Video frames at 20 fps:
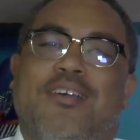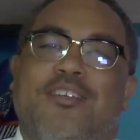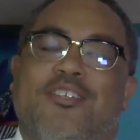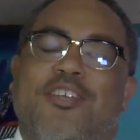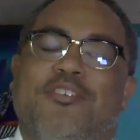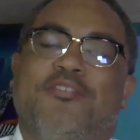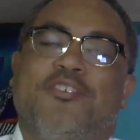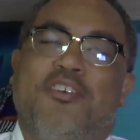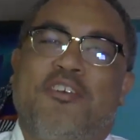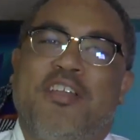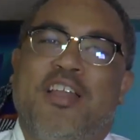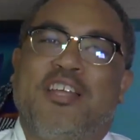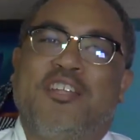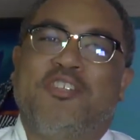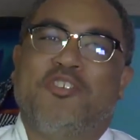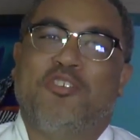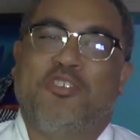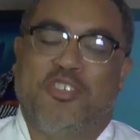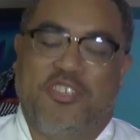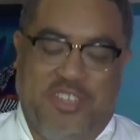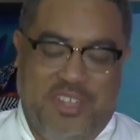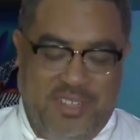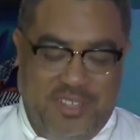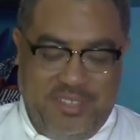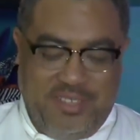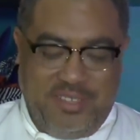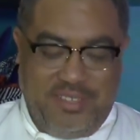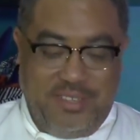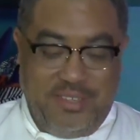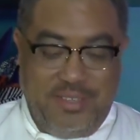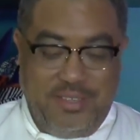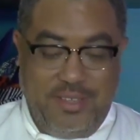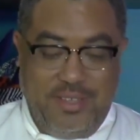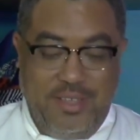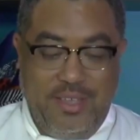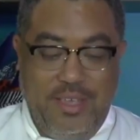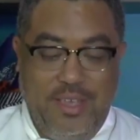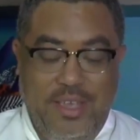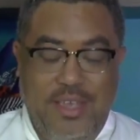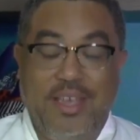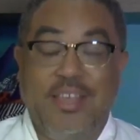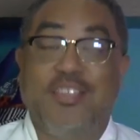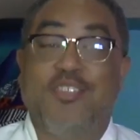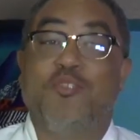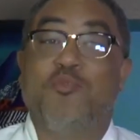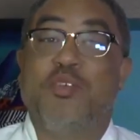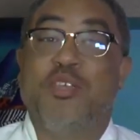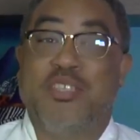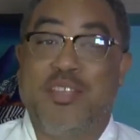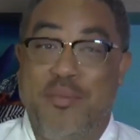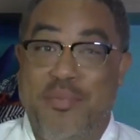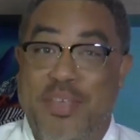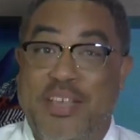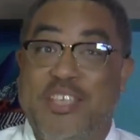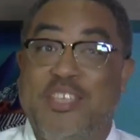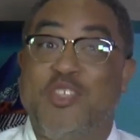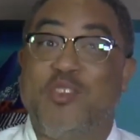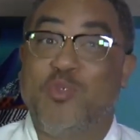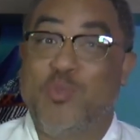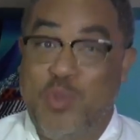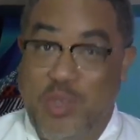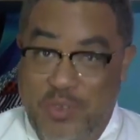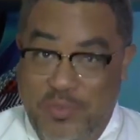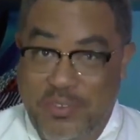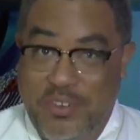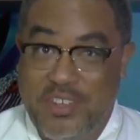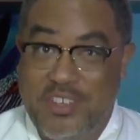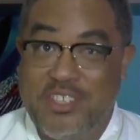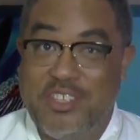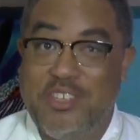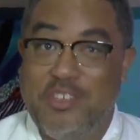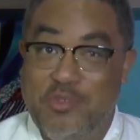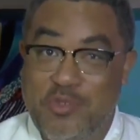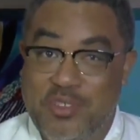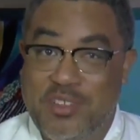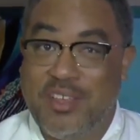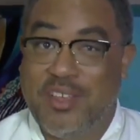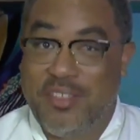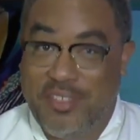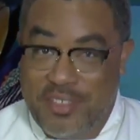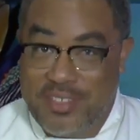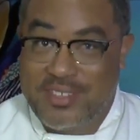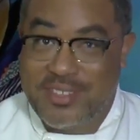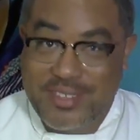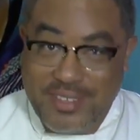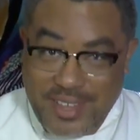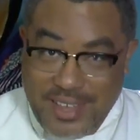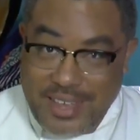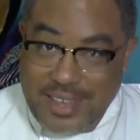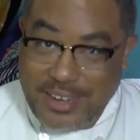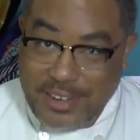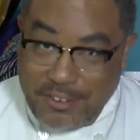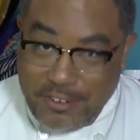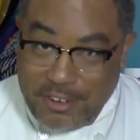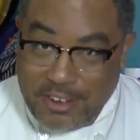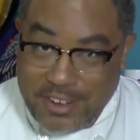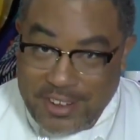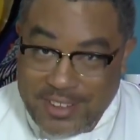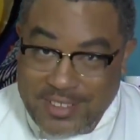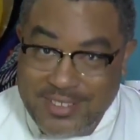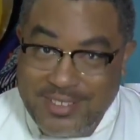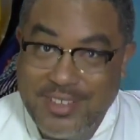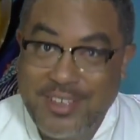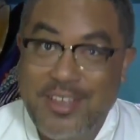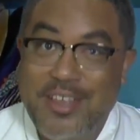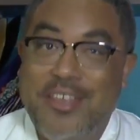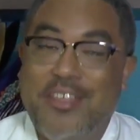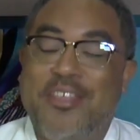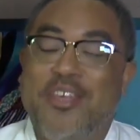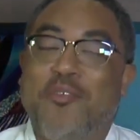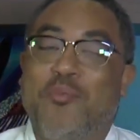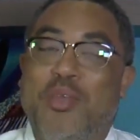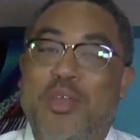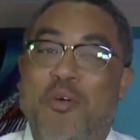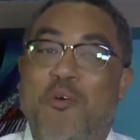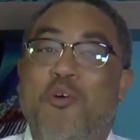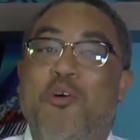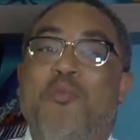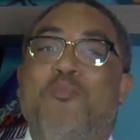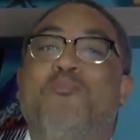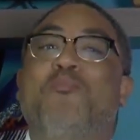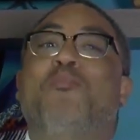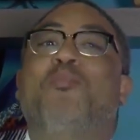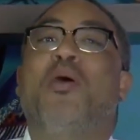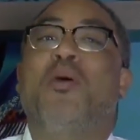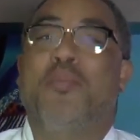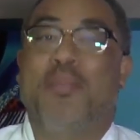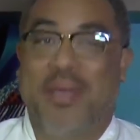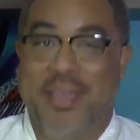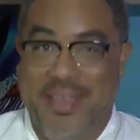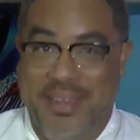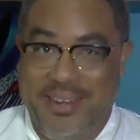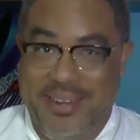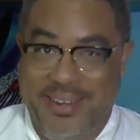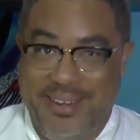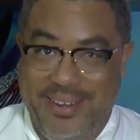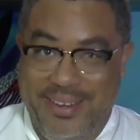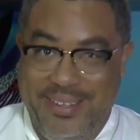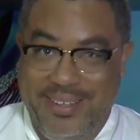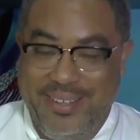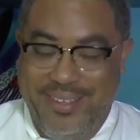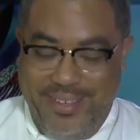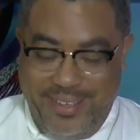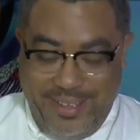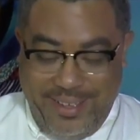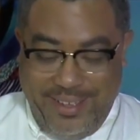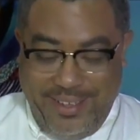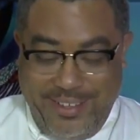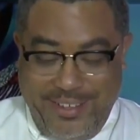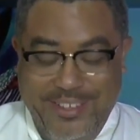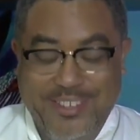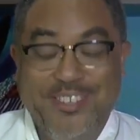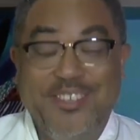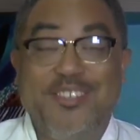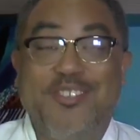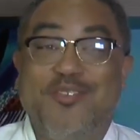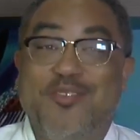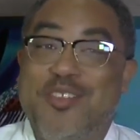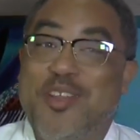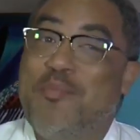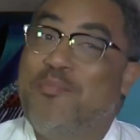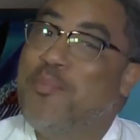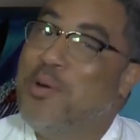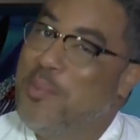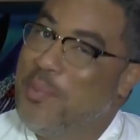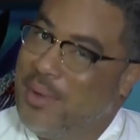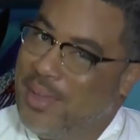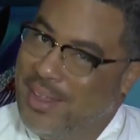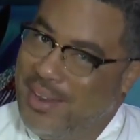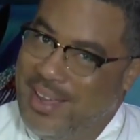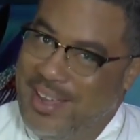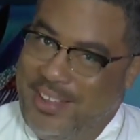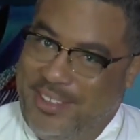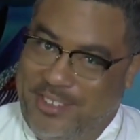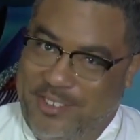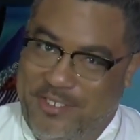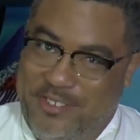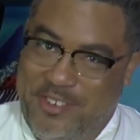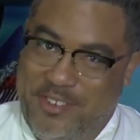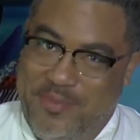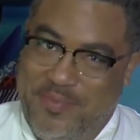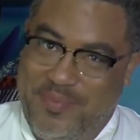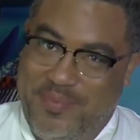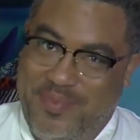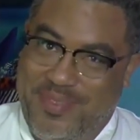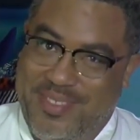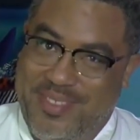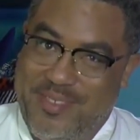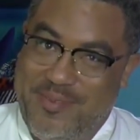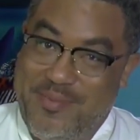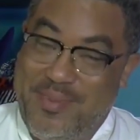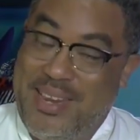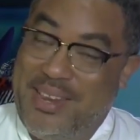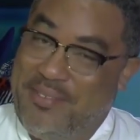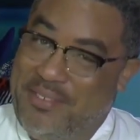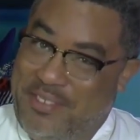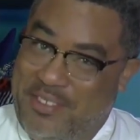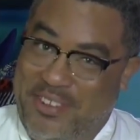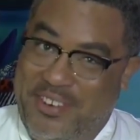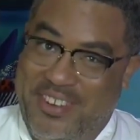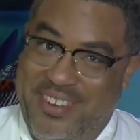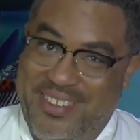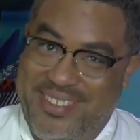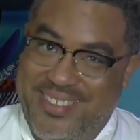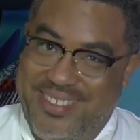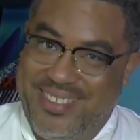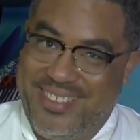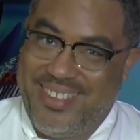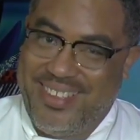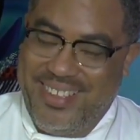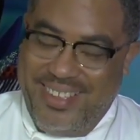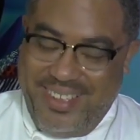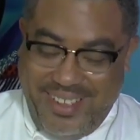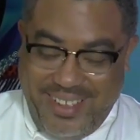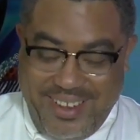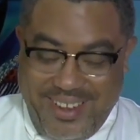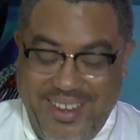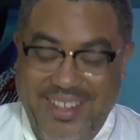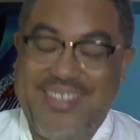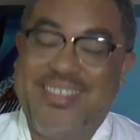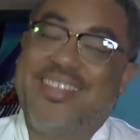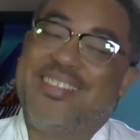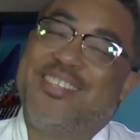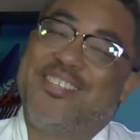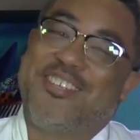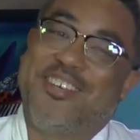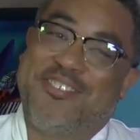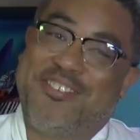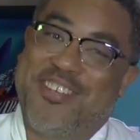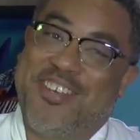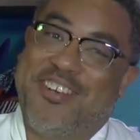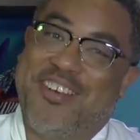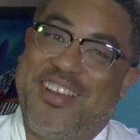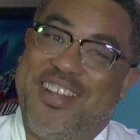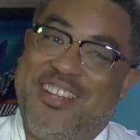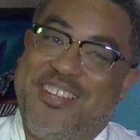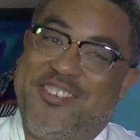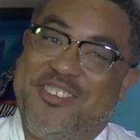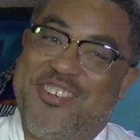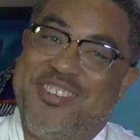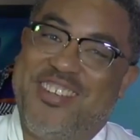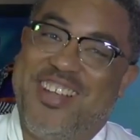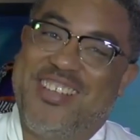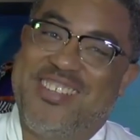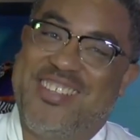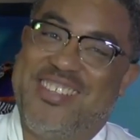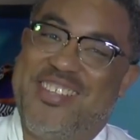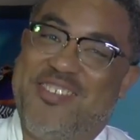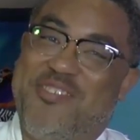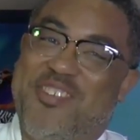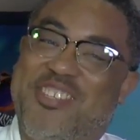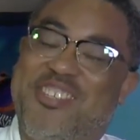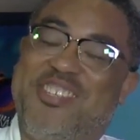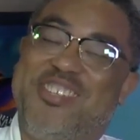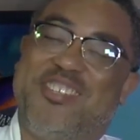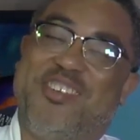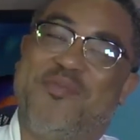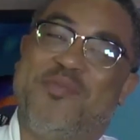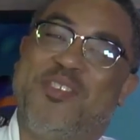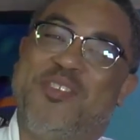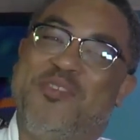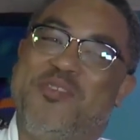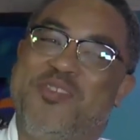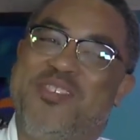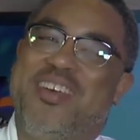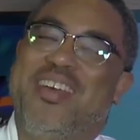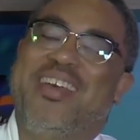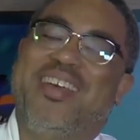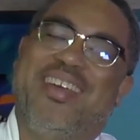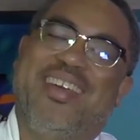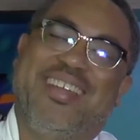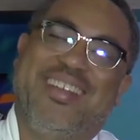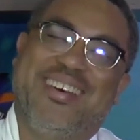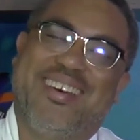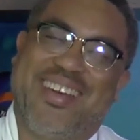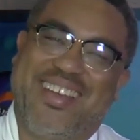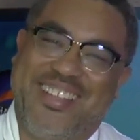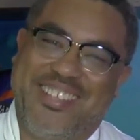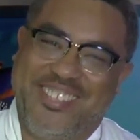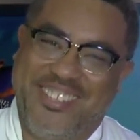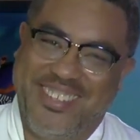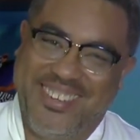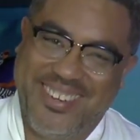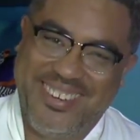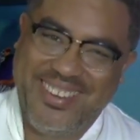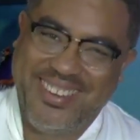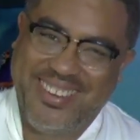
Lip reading: Chef Cheryl-Ann Shortt Charles is doing something sweet for us using this ingredient that we call pumpkin. She's doing a pumpkin ice cream, believe it or not. Let's head to Chef Cheryl-Ann Shortt Charles to see what she's up to in her kitchen.